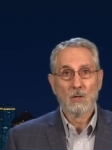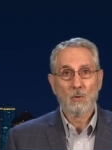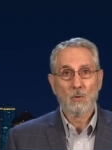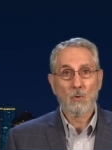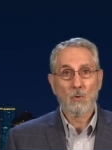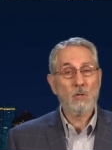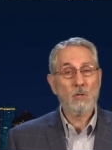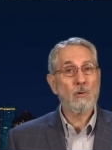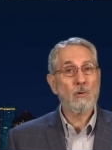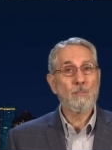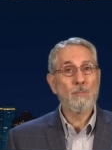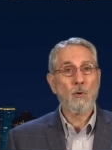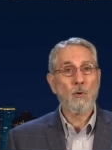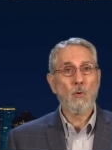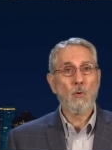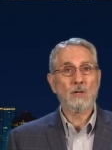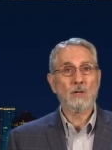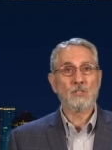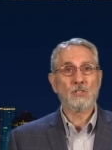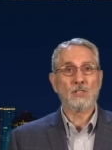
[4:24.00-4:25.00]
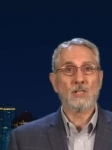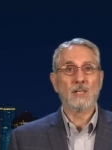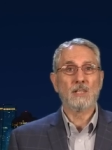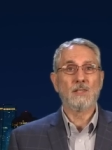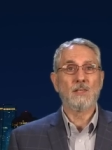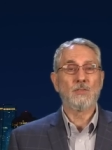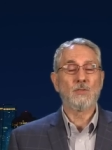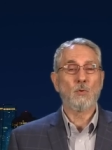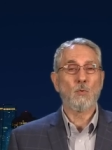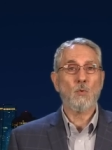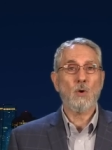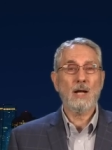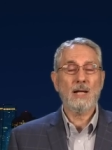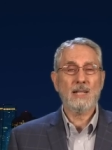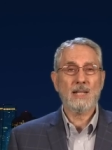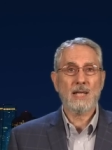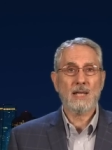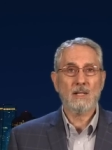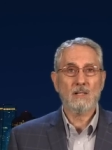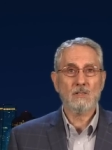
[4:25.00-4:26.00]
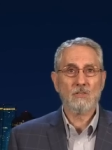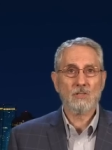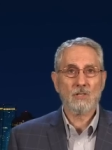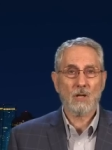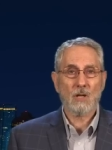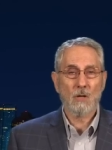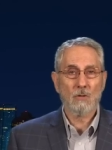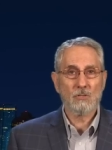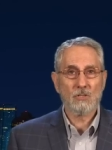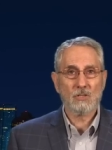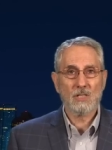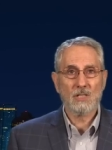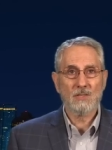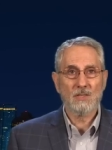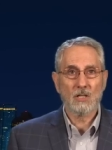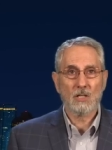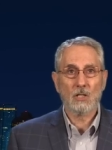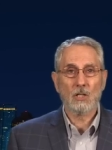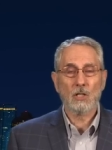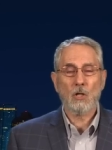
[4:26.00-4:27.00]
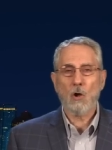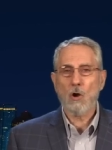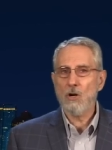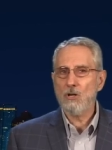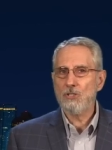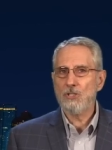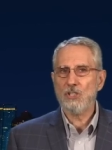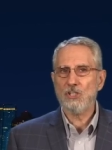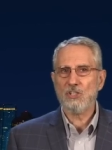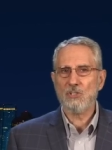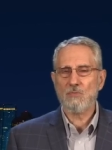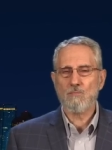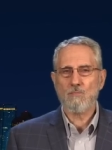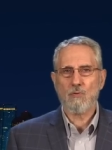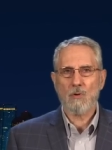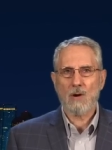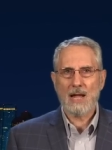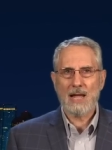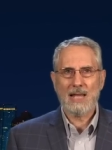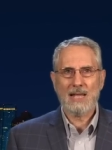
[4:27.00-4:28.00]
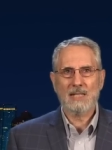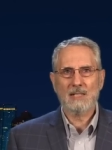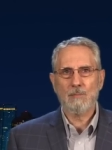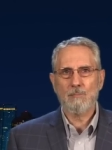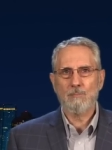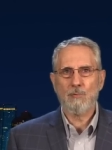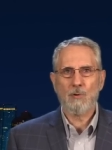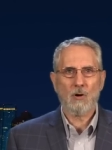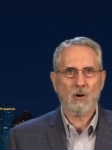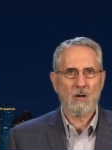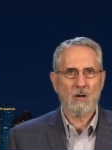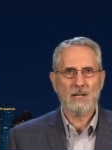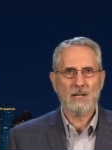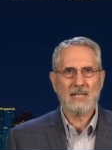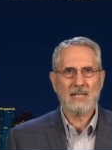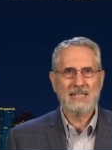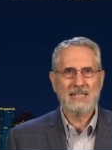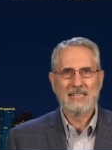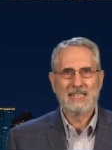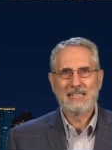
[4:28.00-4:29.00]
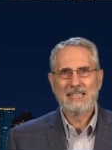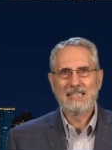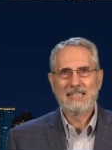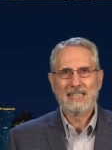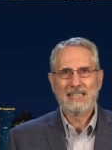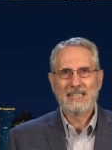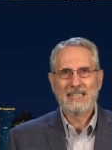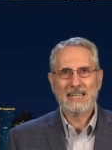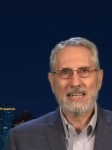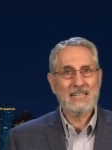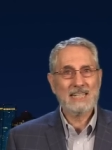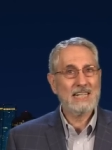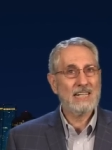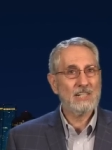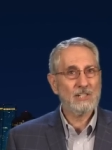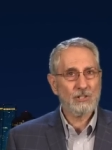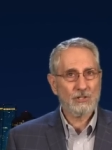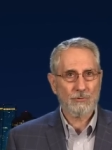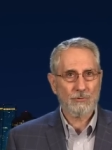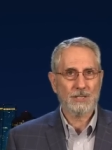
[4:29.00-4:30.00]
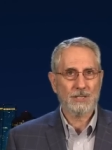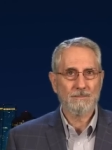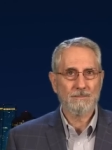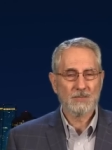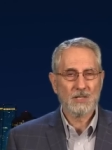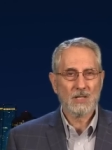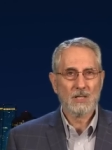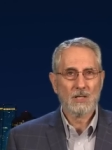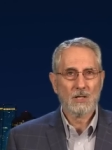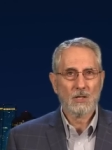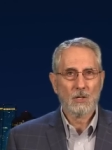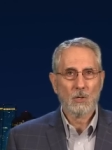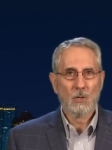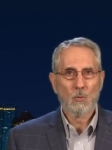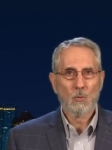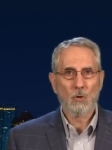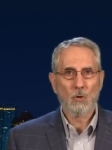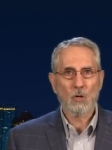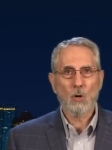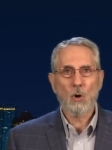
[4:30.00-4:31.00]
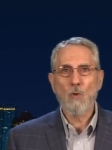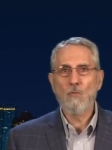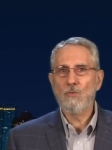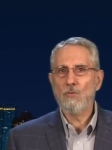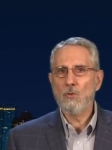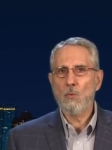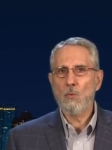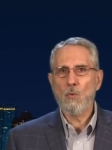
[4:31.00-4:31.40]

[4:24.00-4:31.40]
Well, the report said that the White House hosted the largest pride party in history. Where over the